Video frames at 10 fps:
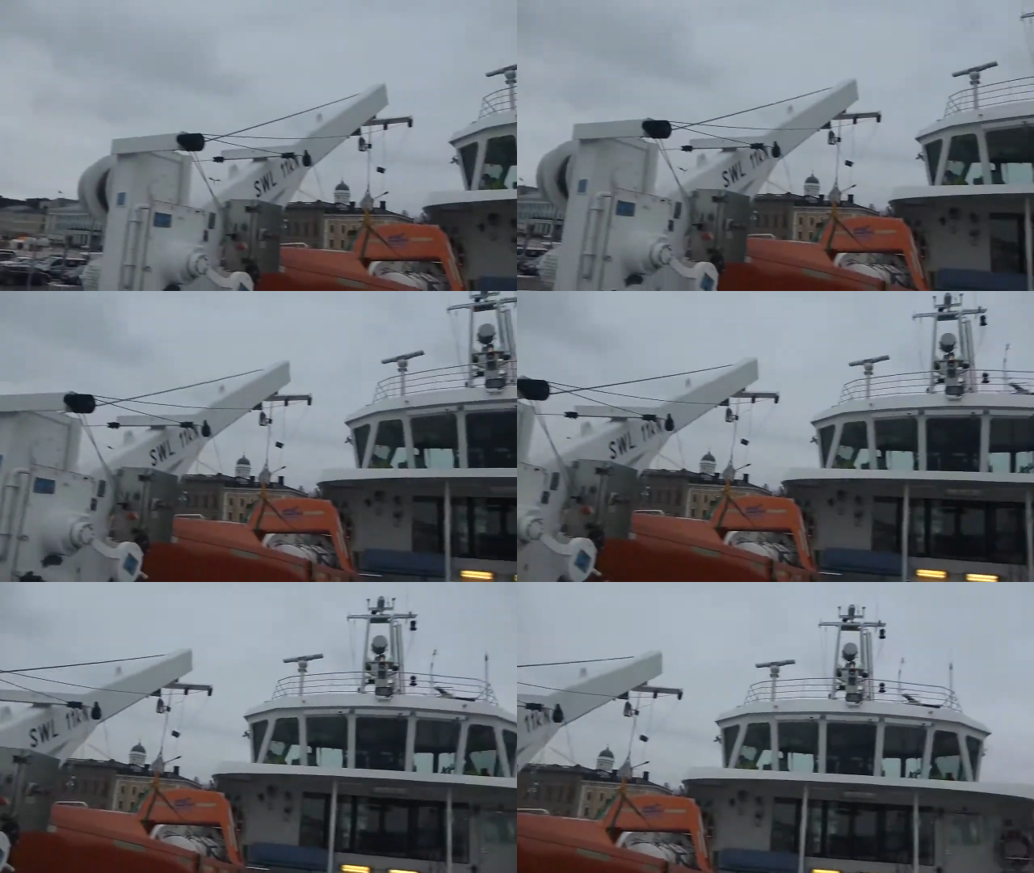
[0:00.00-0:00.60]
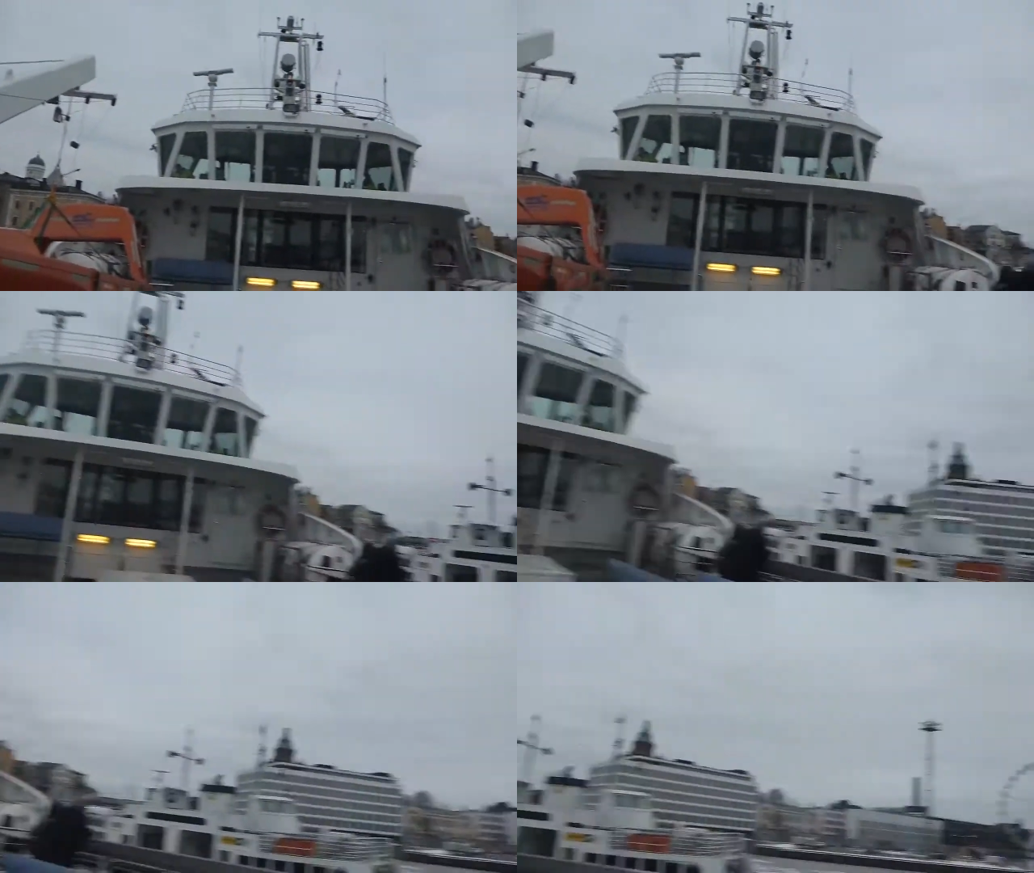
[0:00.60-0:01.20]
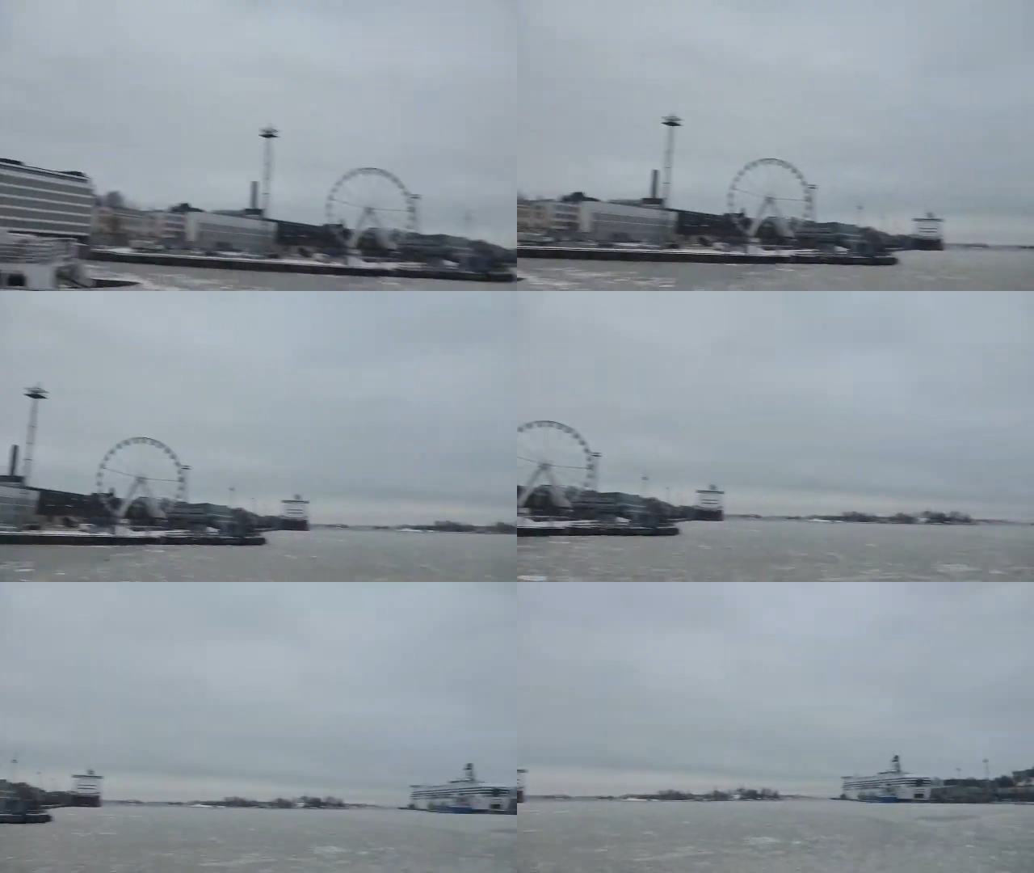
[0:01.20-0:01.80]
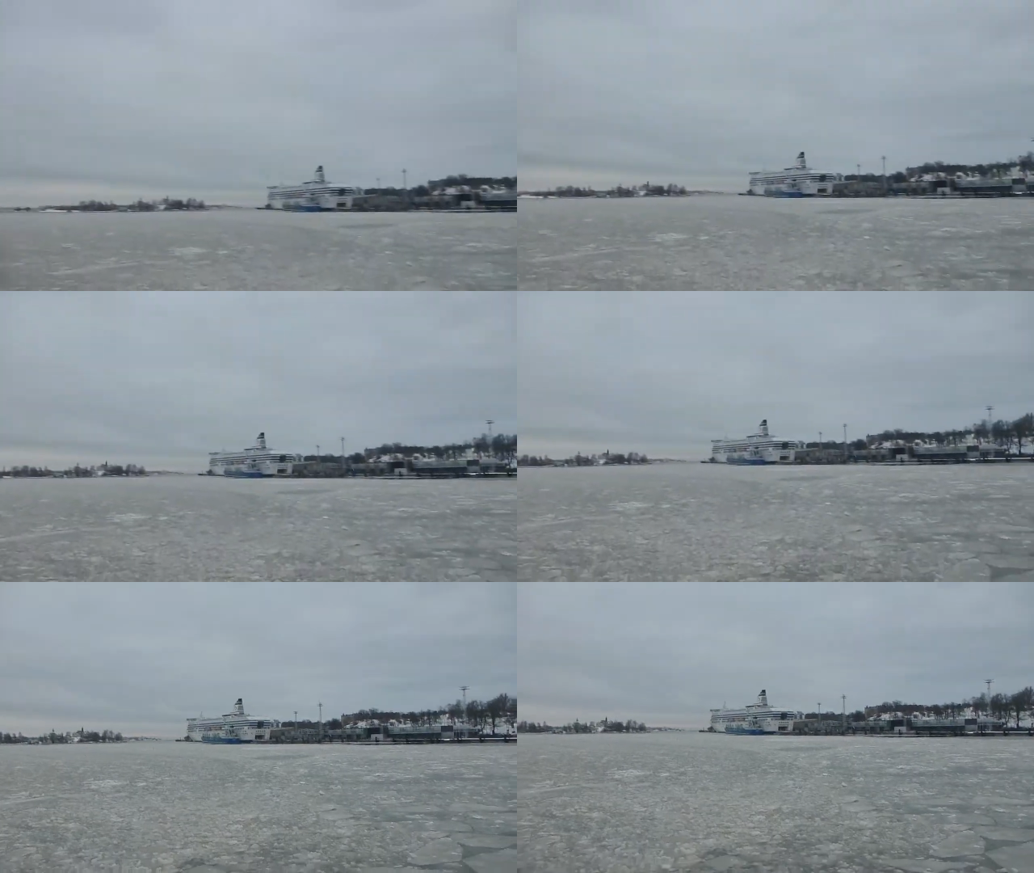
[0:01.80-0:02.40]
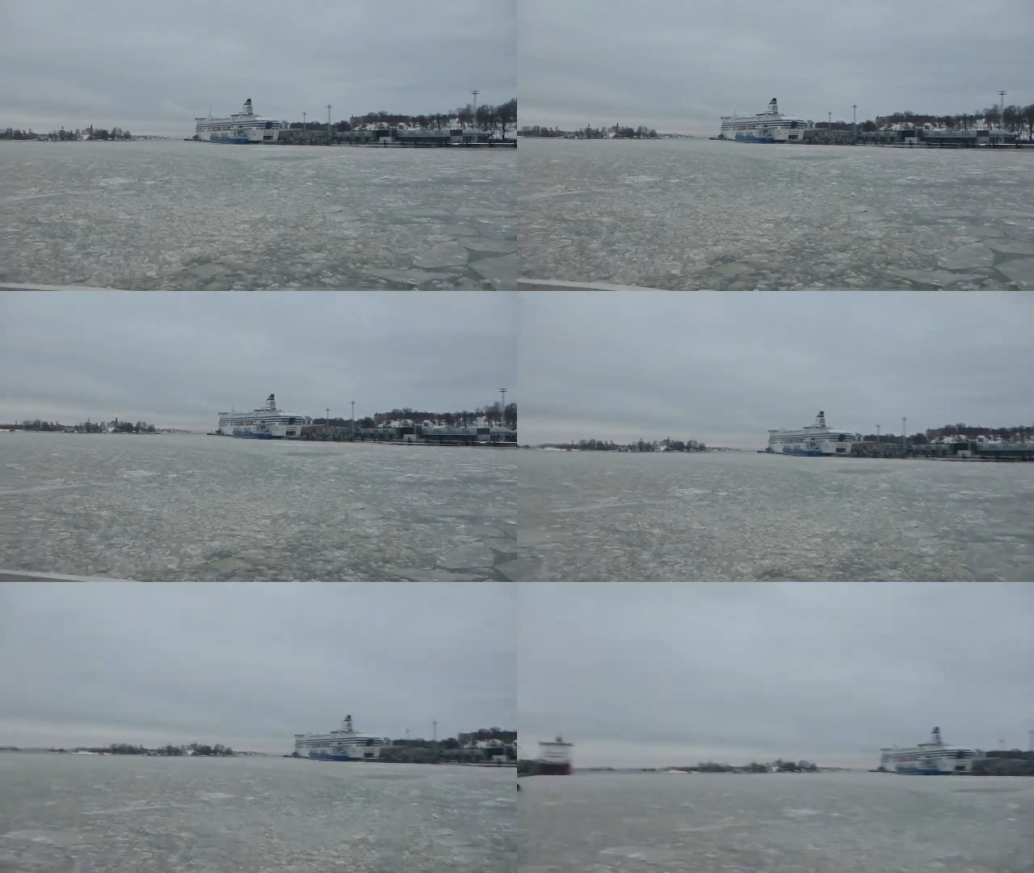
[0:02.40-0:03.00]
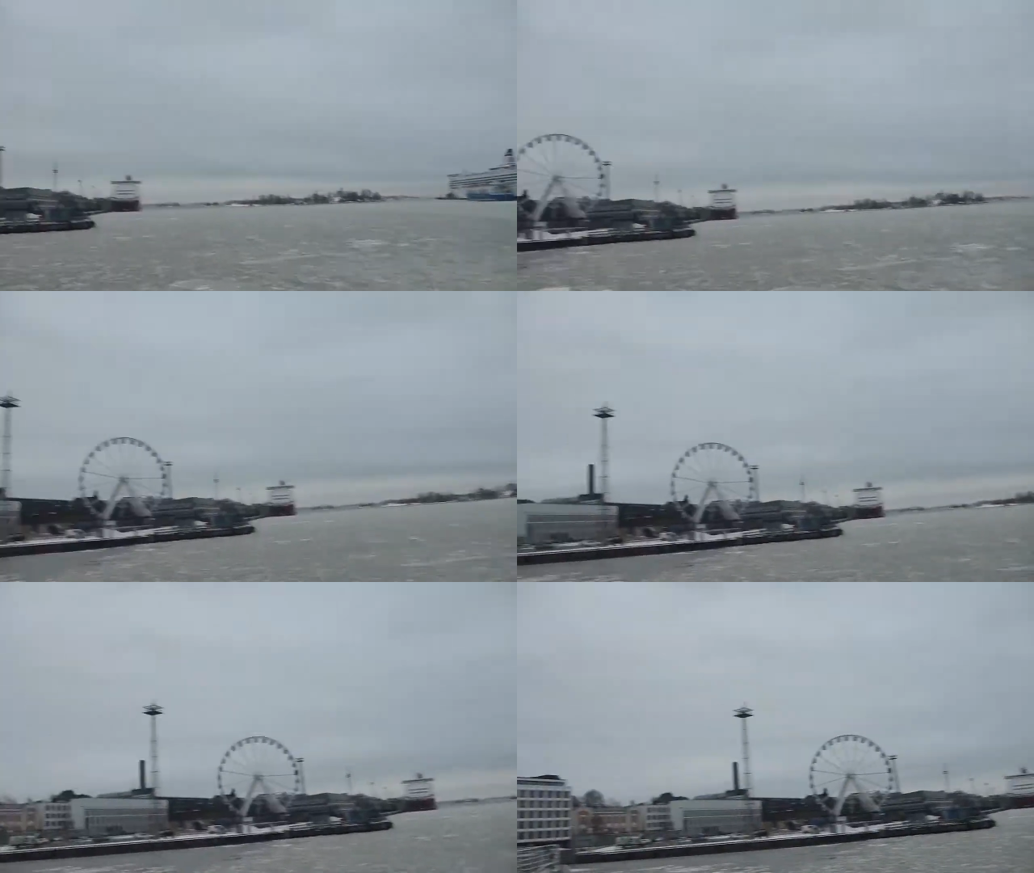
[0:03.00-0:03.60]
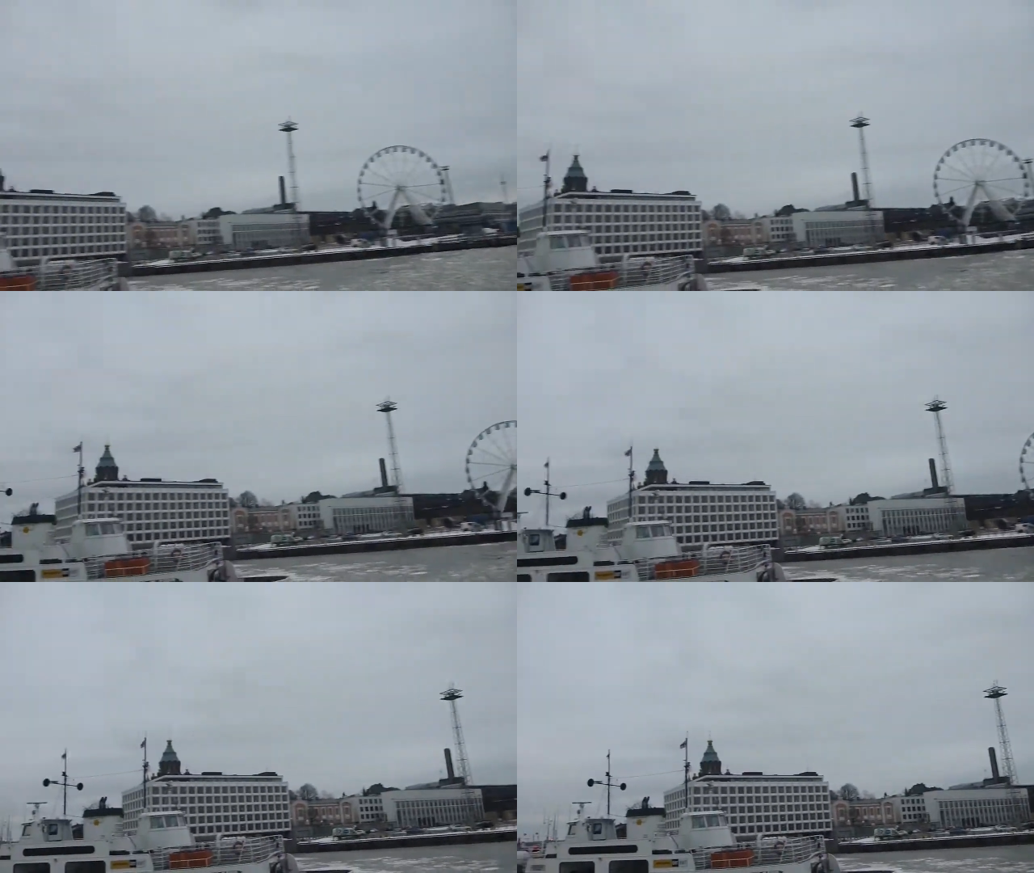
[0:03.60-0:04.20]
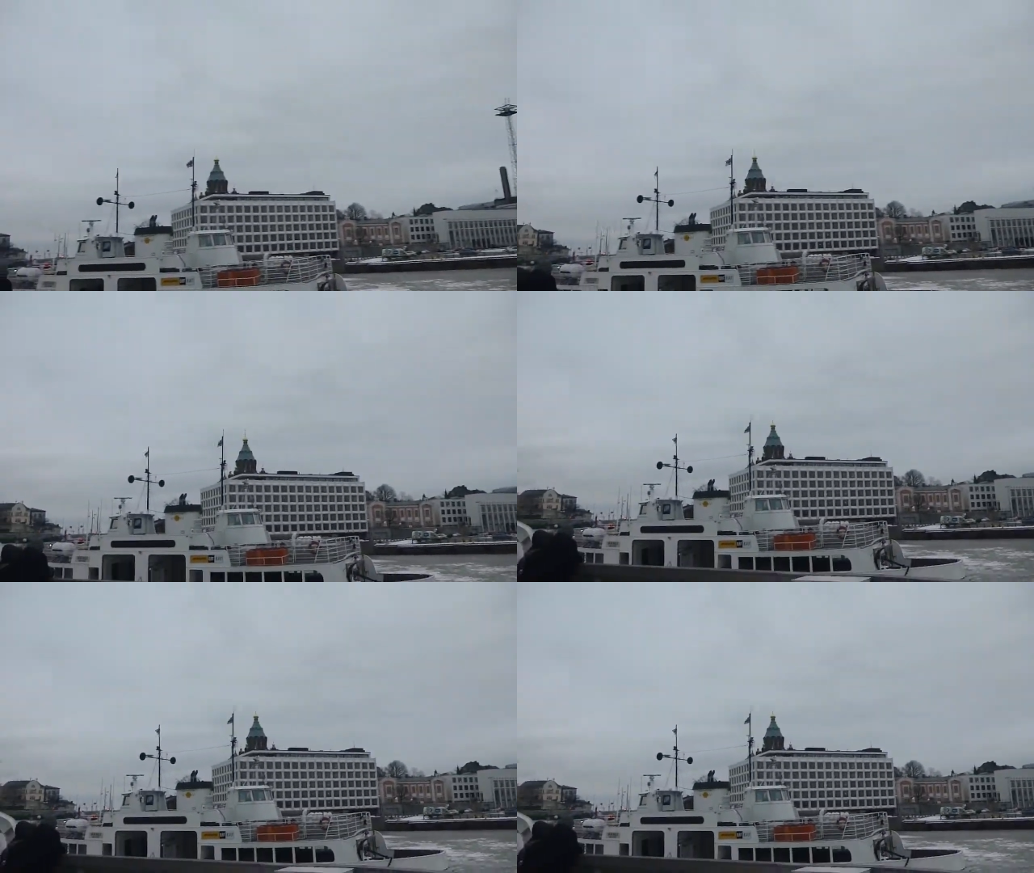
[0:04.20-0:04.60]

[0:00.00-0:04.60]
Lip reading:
Nobody's mouth can be seen.